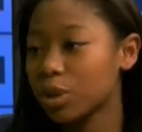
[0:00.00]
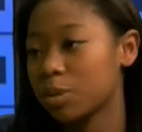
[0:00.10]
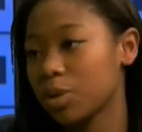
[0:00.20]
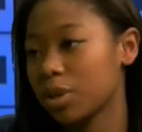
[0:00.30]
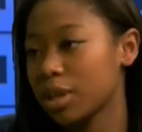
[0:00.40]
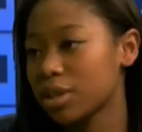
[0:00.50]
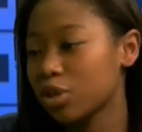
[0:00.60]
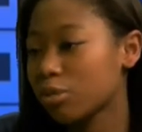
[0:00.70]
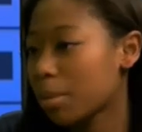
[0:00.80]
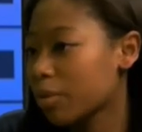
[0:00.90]
experience
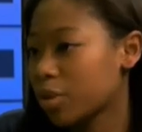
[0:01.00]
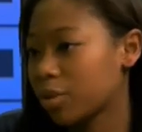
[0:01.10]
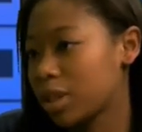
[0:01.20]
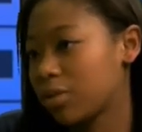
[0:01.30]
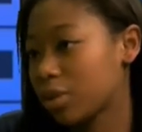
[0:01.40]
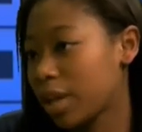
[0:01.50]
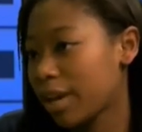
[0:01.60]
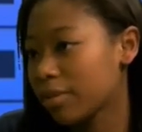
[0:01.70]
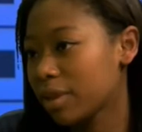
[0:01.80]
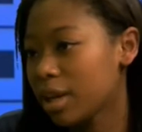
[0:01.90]
to remember for the rest of your
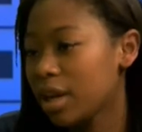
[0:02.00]
life.